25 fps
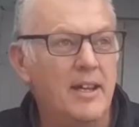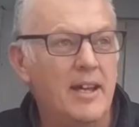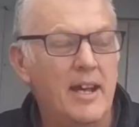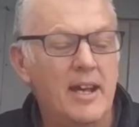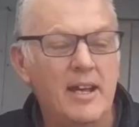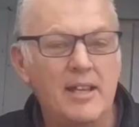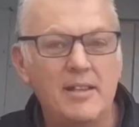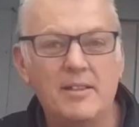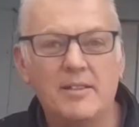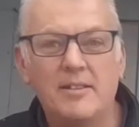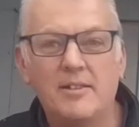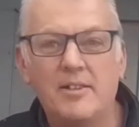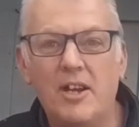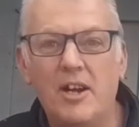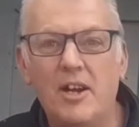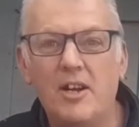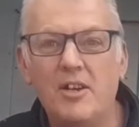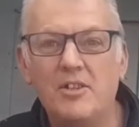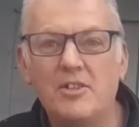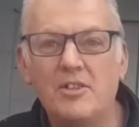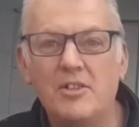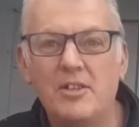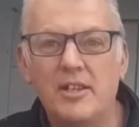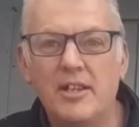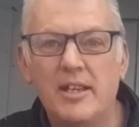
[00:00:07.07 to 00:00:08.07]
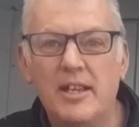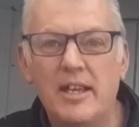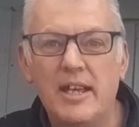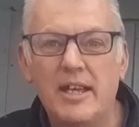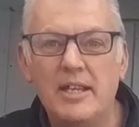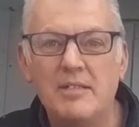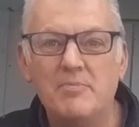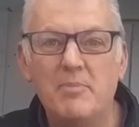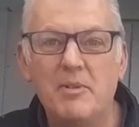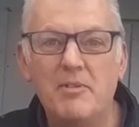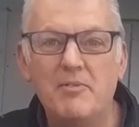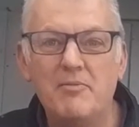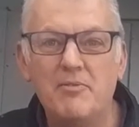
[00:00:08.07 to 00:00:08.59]
and gosh, it's
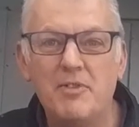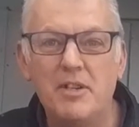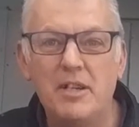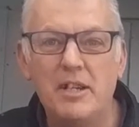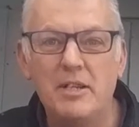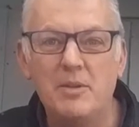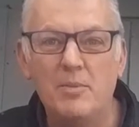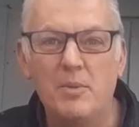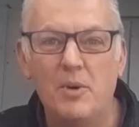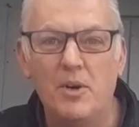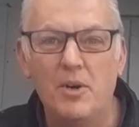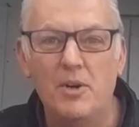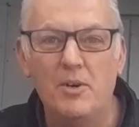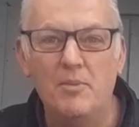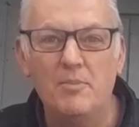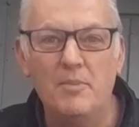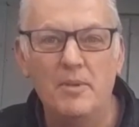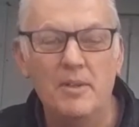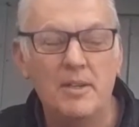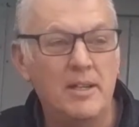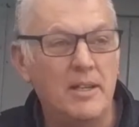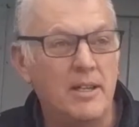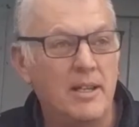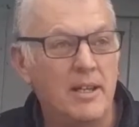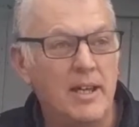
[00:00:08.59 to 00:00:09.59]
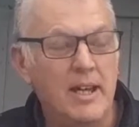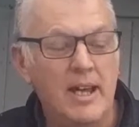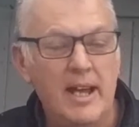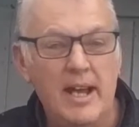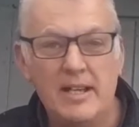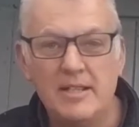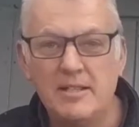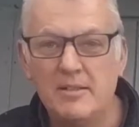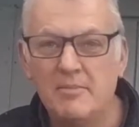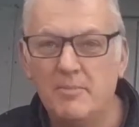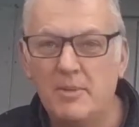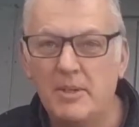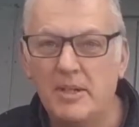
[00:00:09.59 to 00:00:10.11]
been really warm.
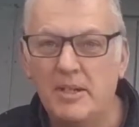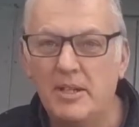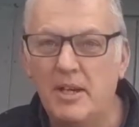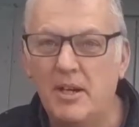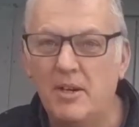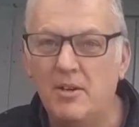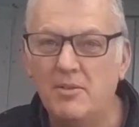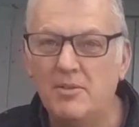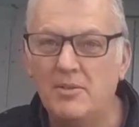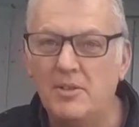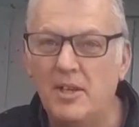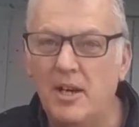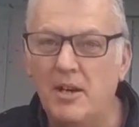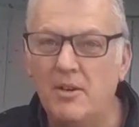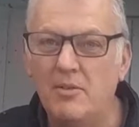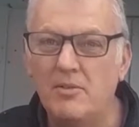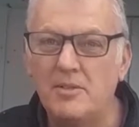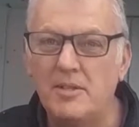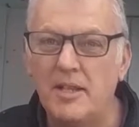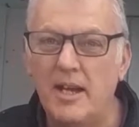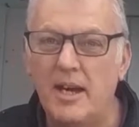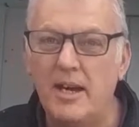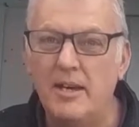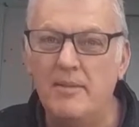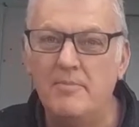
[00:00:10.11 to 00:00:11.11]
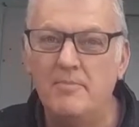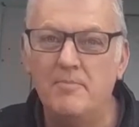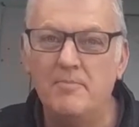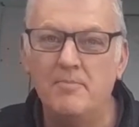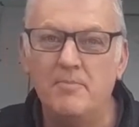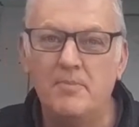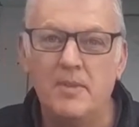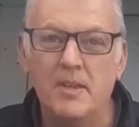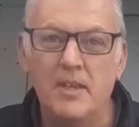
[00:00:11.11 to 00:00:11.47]
Hasn't been cold the whole time.